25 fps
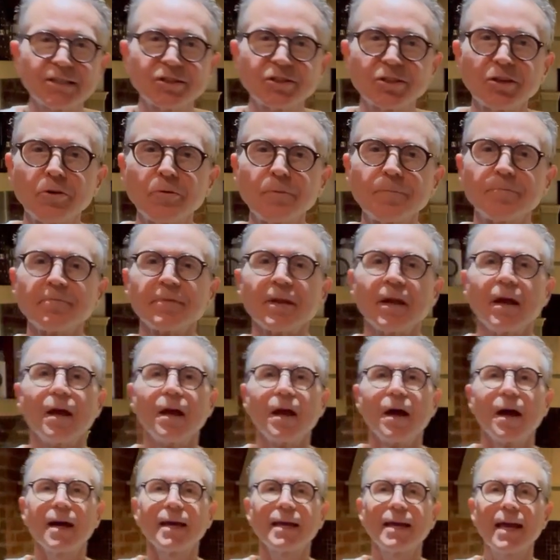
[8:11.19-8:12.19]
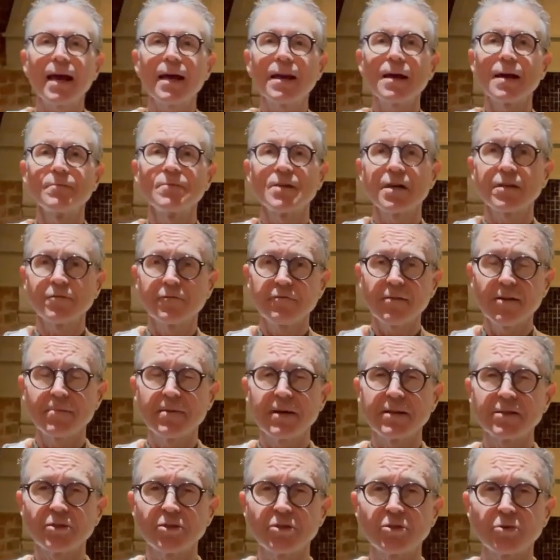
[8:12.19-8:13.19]
So again, I'm Dr. Fred
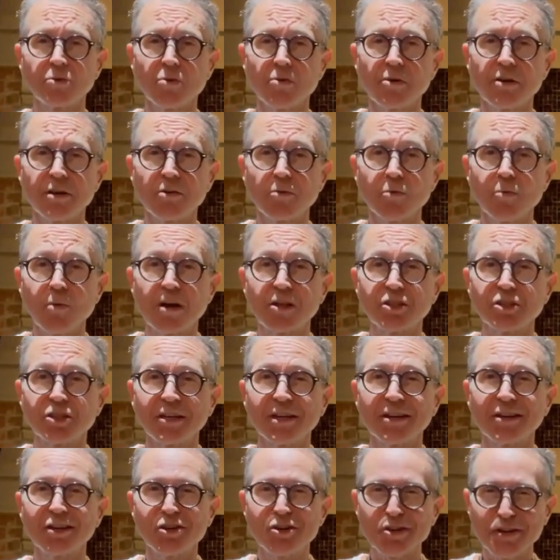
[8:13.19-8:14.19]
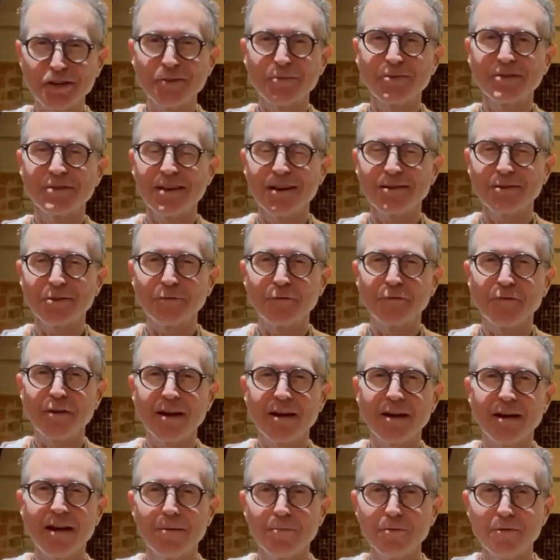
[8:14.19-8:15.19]
Pescatore. You're watching Cooking with Dr.
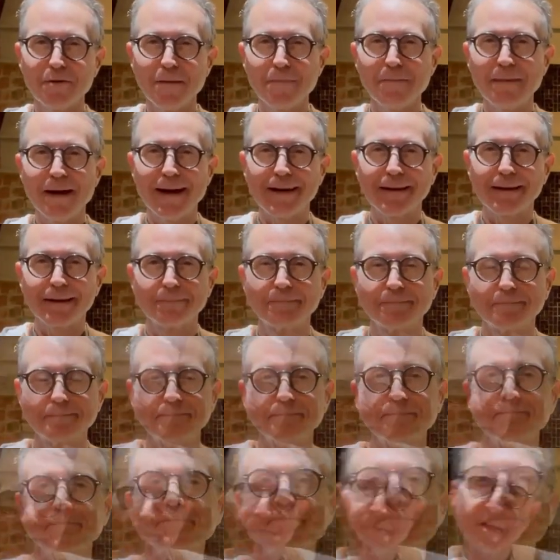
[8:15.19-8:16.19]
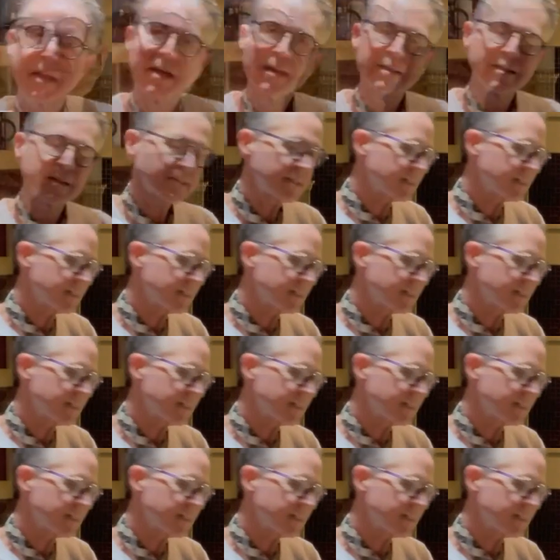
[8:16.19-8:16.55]
Fred. I'll be right back. The